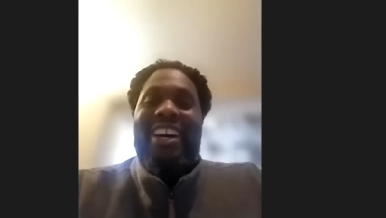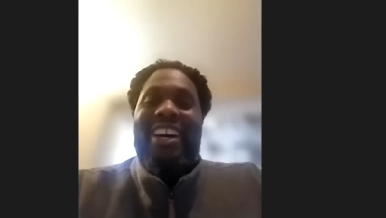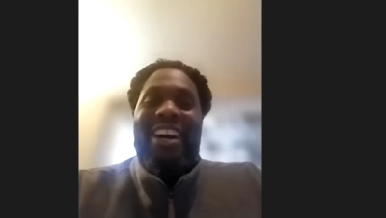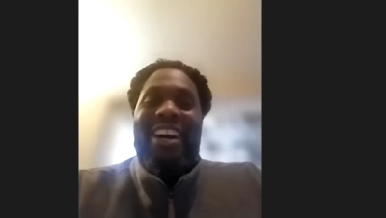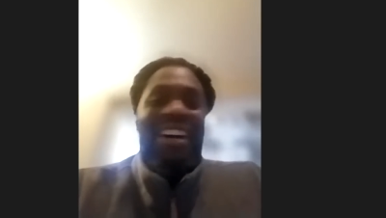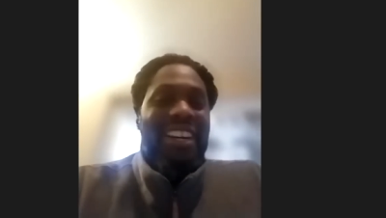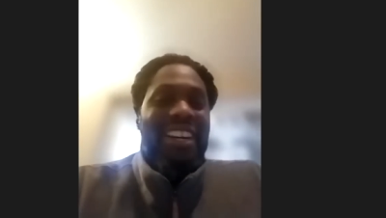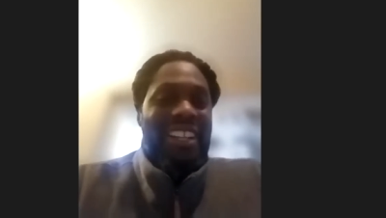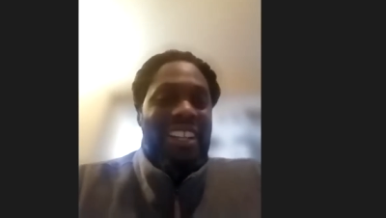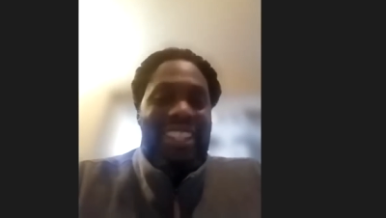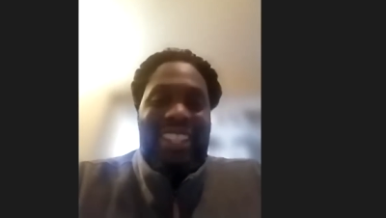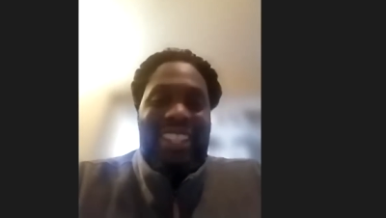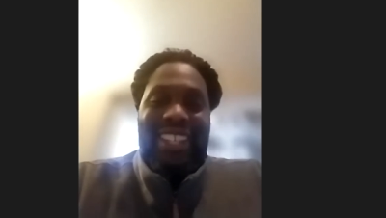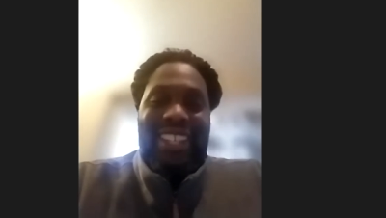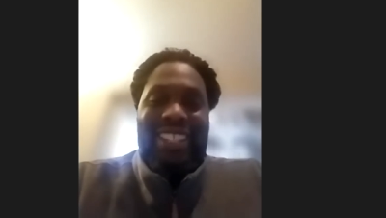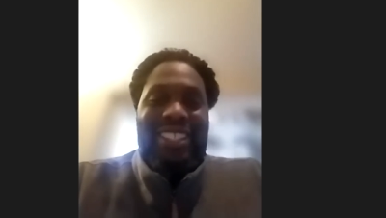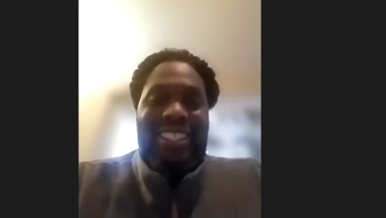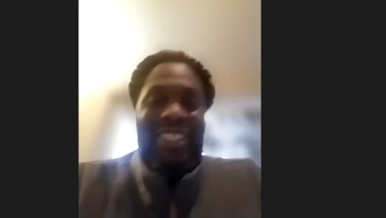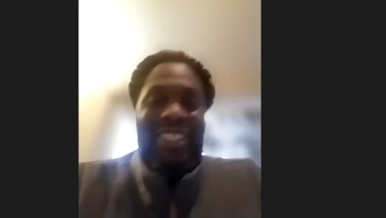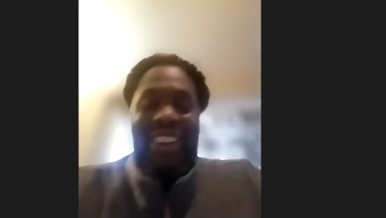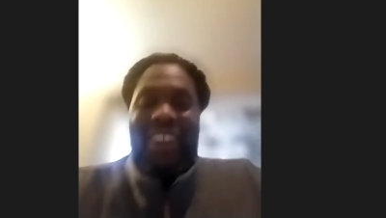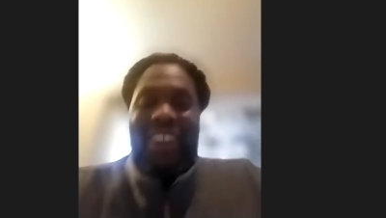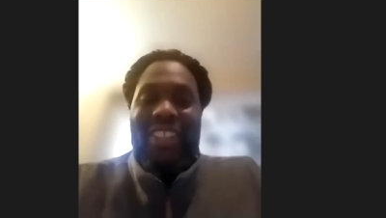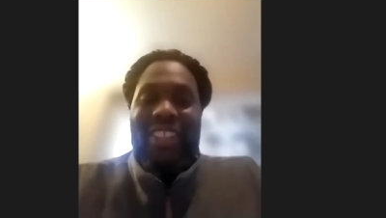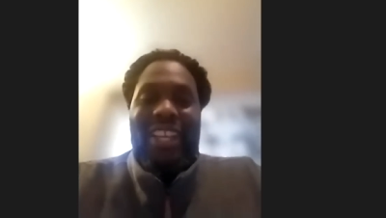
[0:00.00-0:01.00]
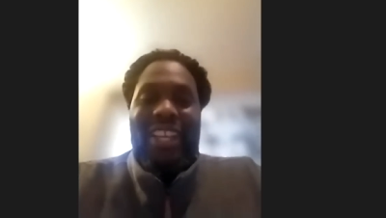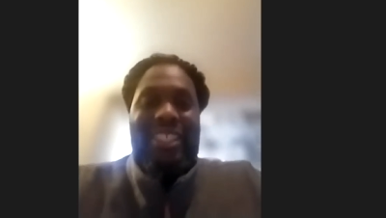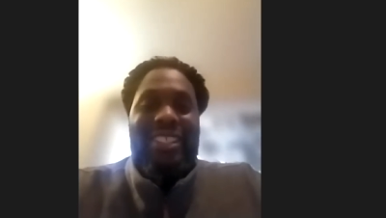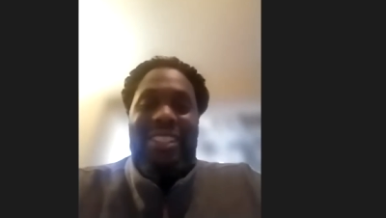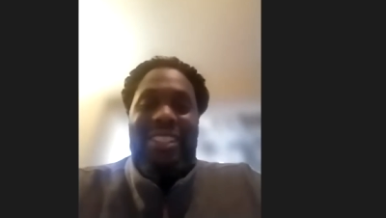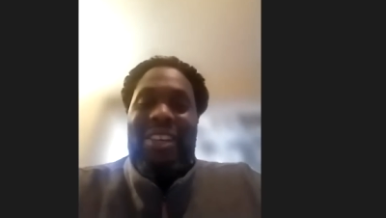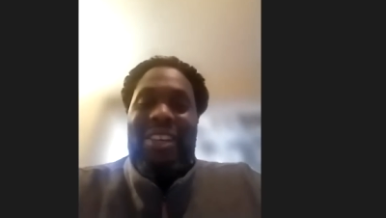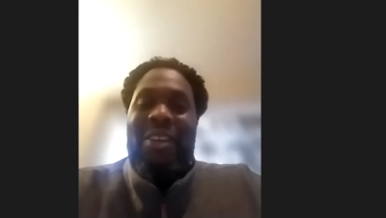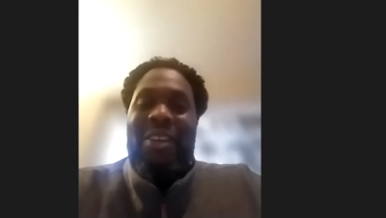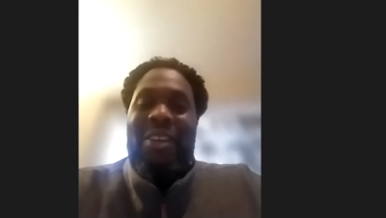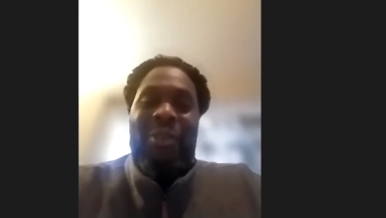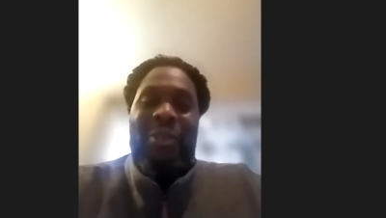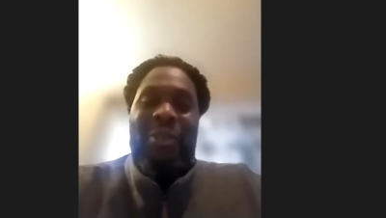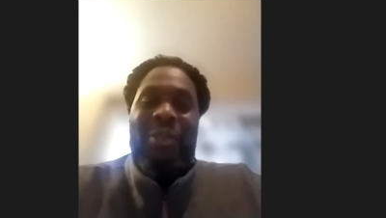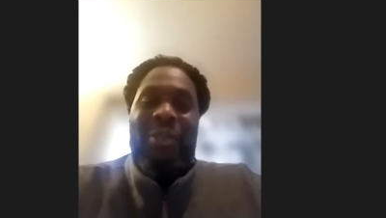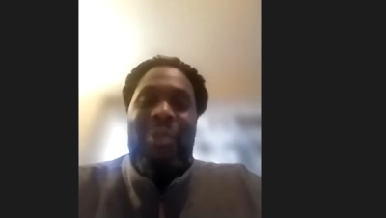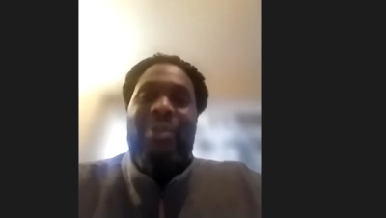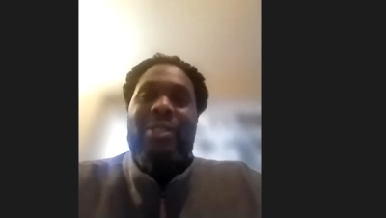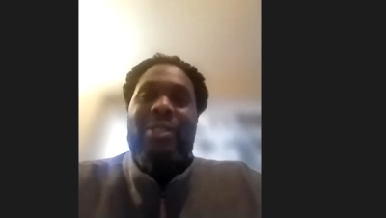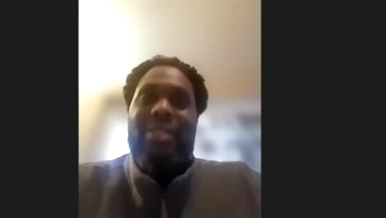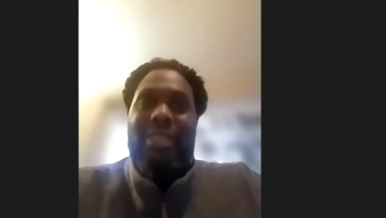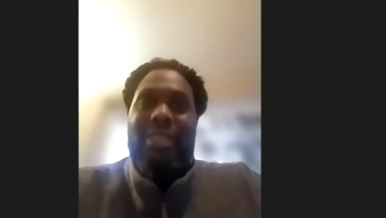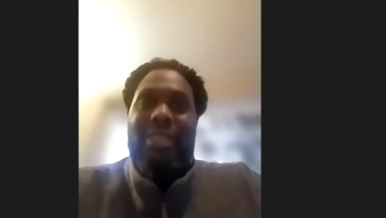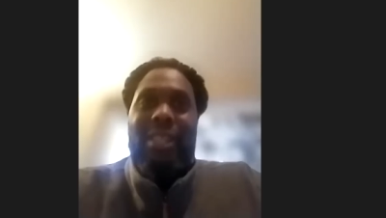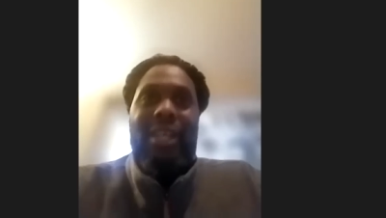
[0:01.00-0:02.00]
hugging us and all that stuff, it
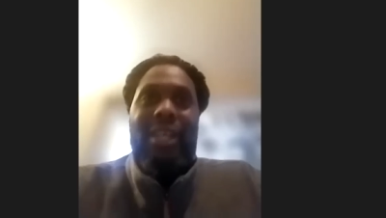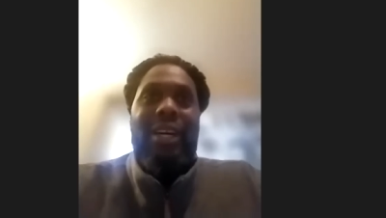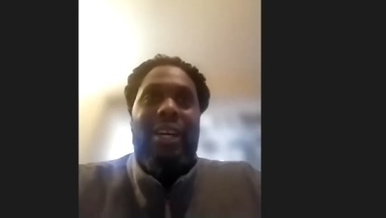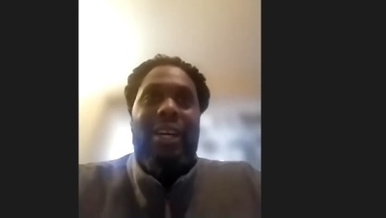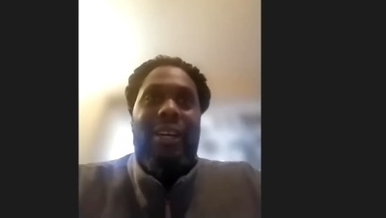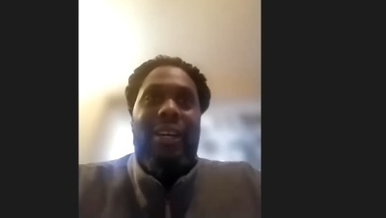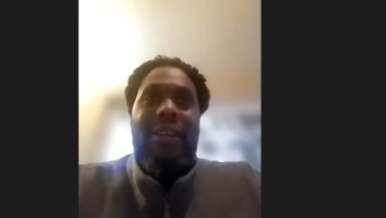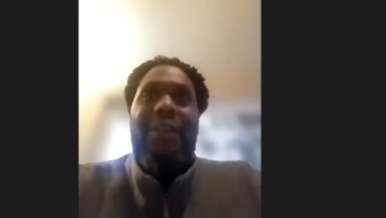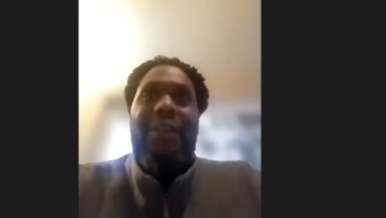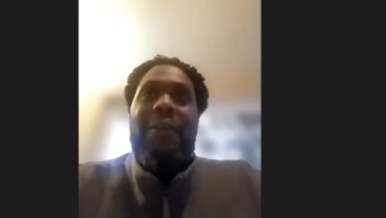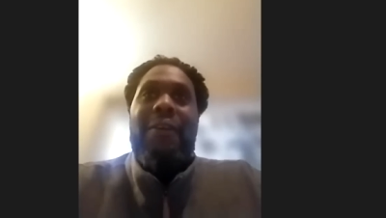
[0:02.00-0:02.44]
was uh,